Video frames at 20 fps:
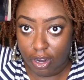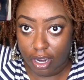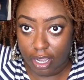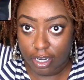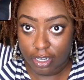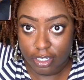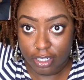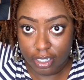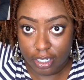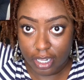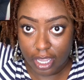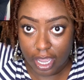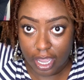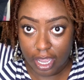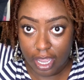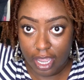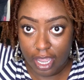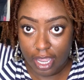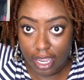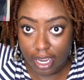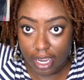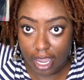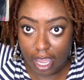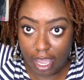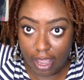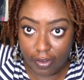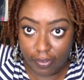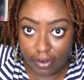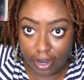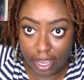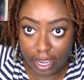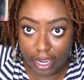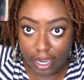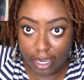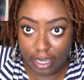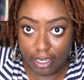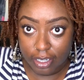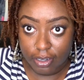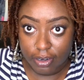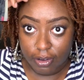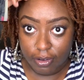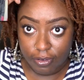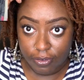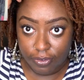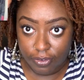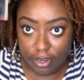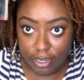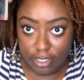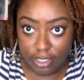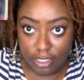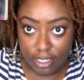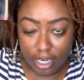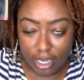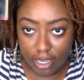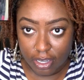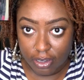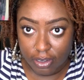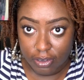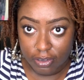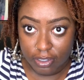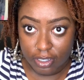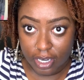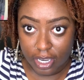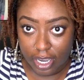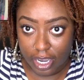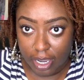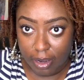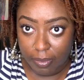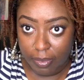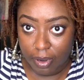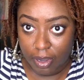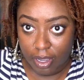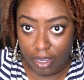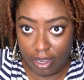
and I did that kind of like a little fishtail type